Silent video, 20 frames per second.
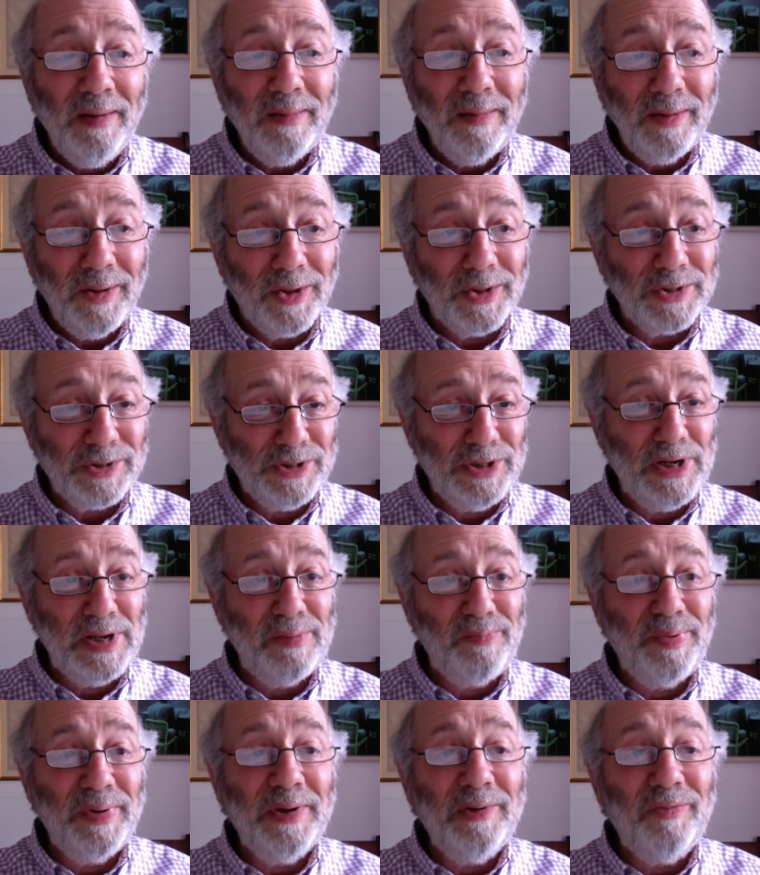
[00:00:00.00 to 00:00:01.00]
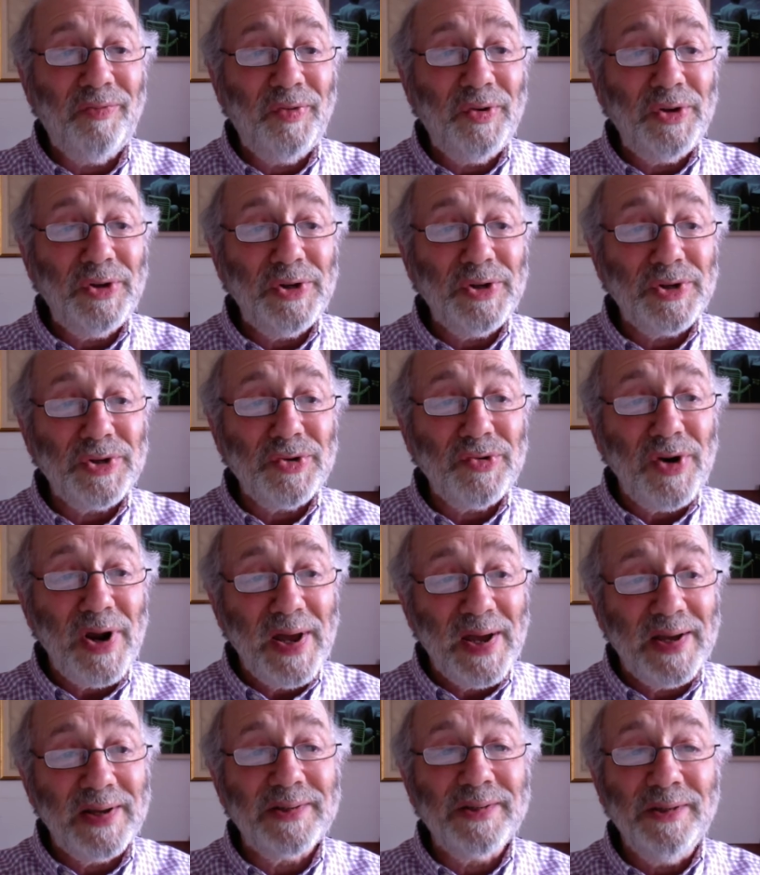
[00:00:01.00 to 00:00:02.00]
Thou'rt shaping first
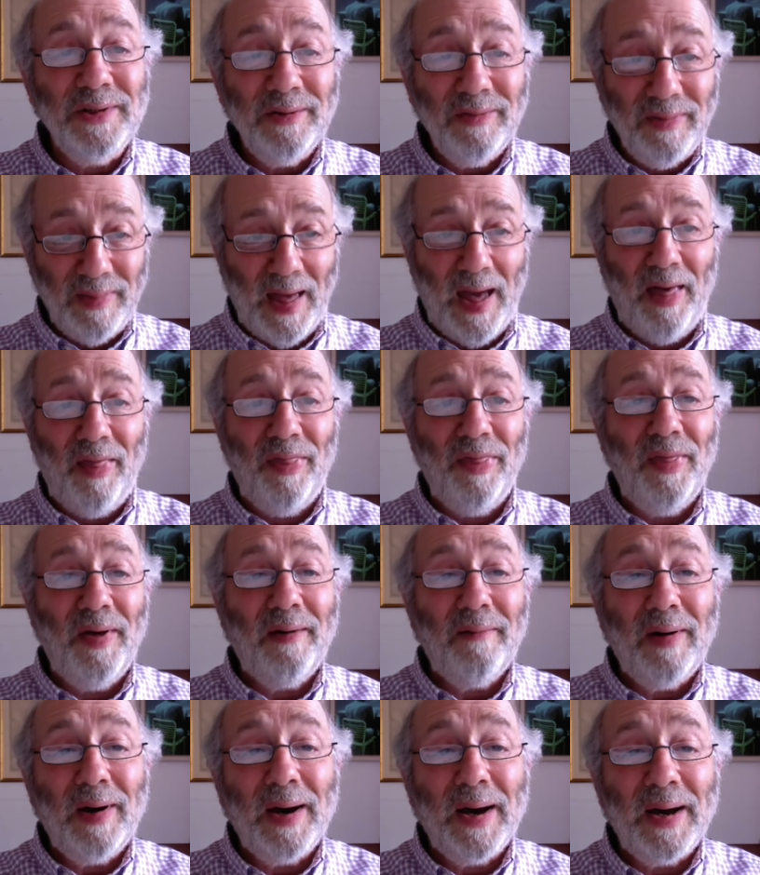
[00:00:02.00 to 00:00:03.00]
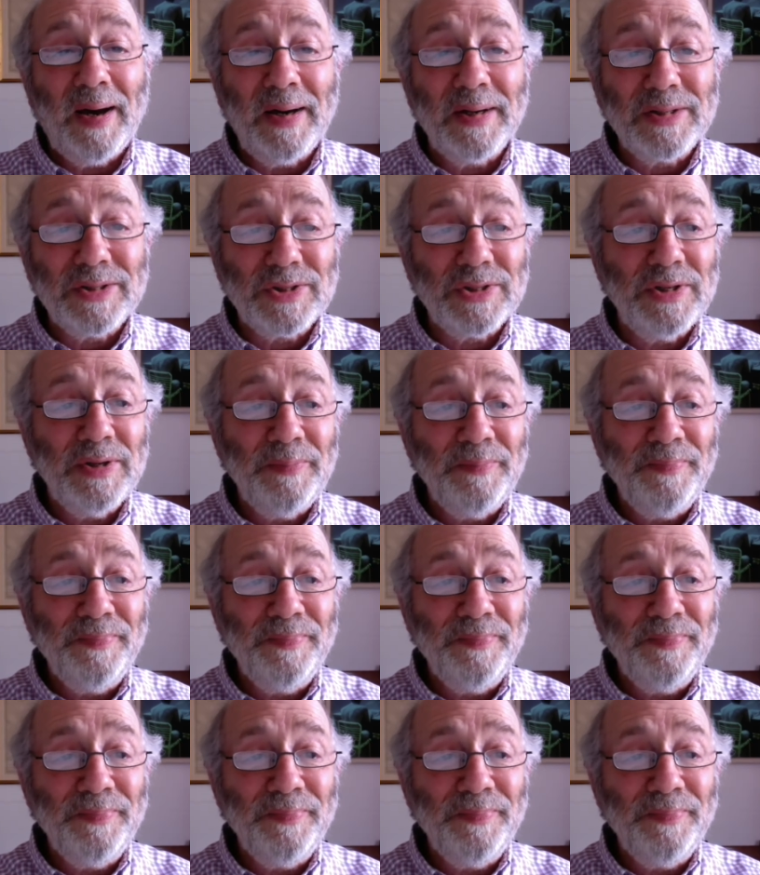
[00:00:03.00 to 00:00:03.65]
rate, that thou art."